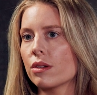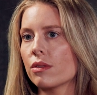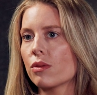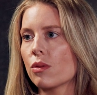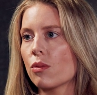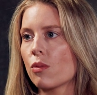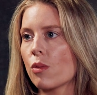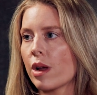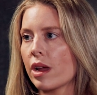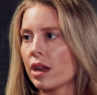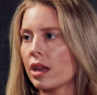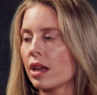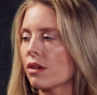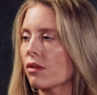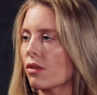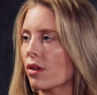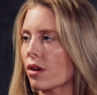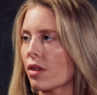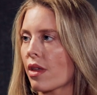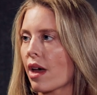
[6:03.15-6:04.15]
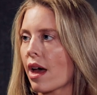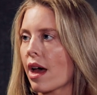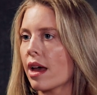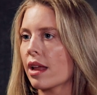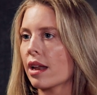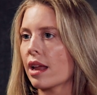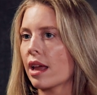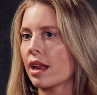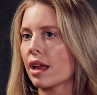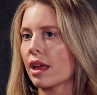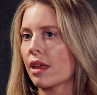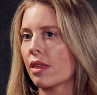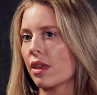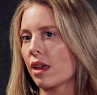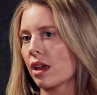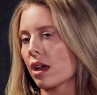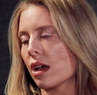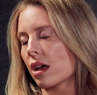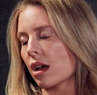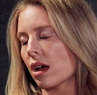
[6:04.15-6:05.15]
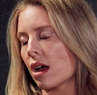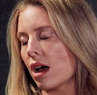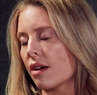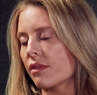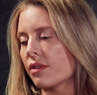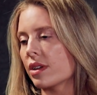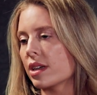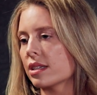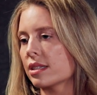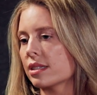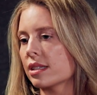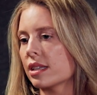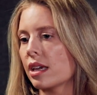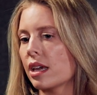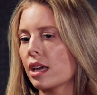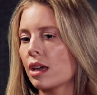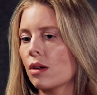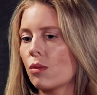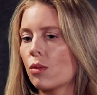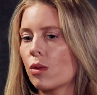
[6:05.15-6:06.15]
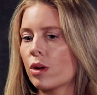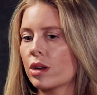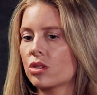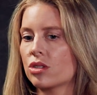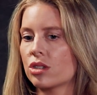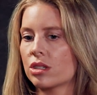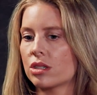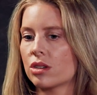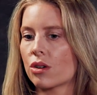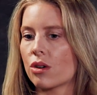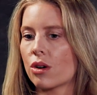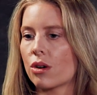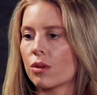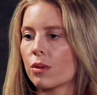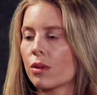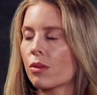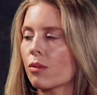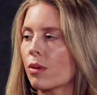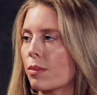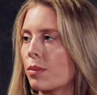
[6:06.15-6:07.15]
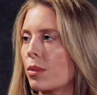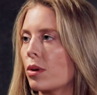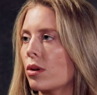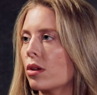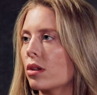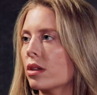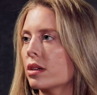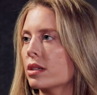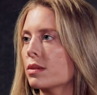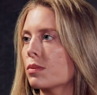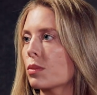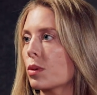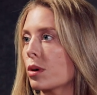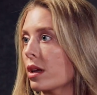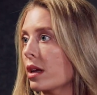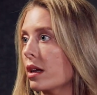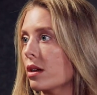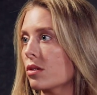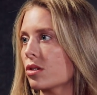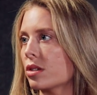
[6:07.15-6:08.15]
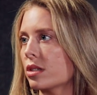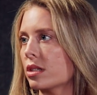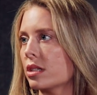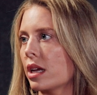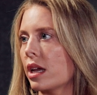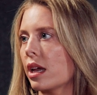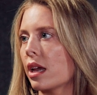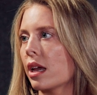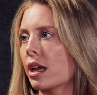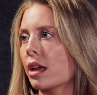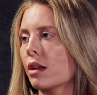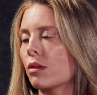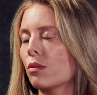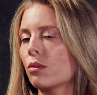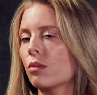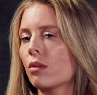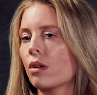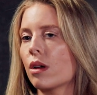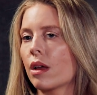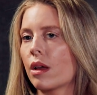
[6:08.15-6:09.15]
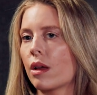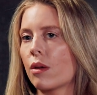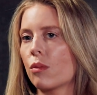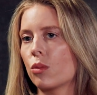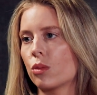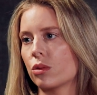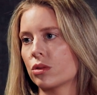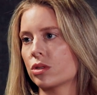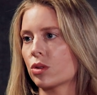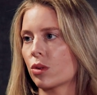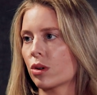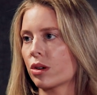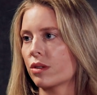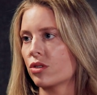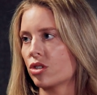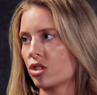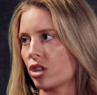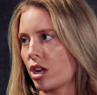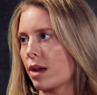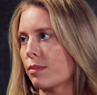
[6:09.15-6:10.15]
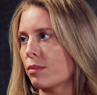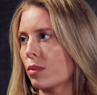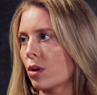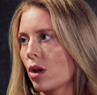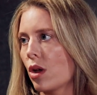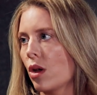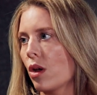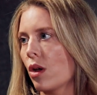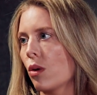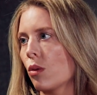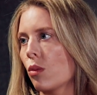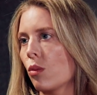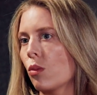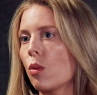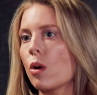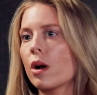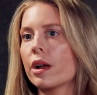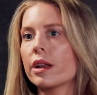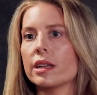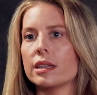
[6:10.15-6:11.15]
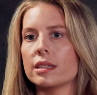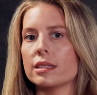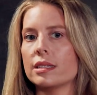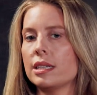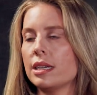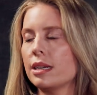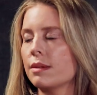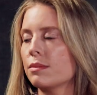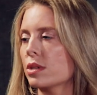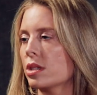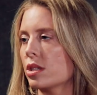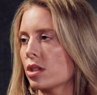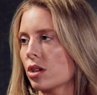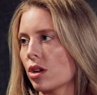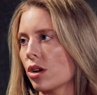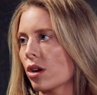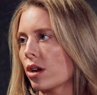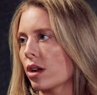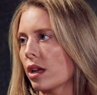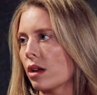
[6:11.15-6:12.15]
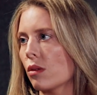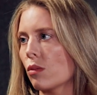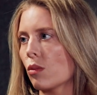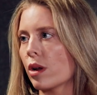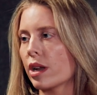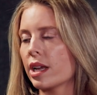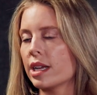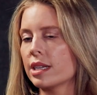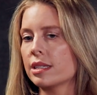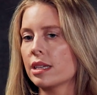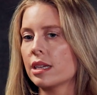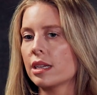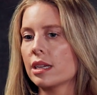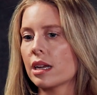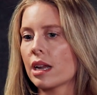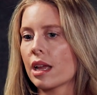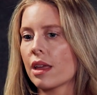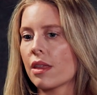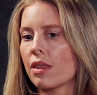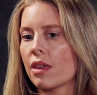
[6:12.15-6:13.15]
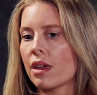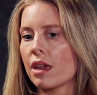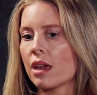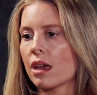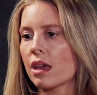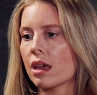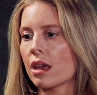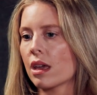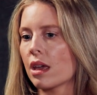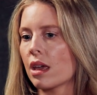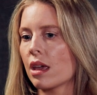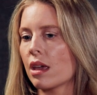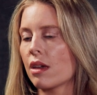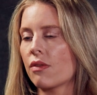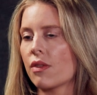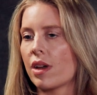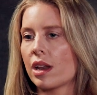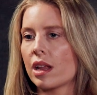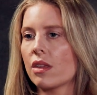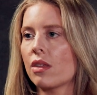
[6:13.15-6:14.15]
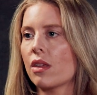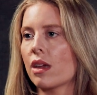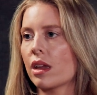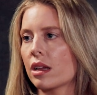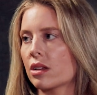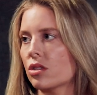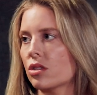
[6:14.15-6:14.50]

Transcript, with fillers: of waiting for that. And I think obviously what just occurred with Ripple is pretty interesting and uh, will sort of shape what is deemed a security and what isn't. And I think, if anything,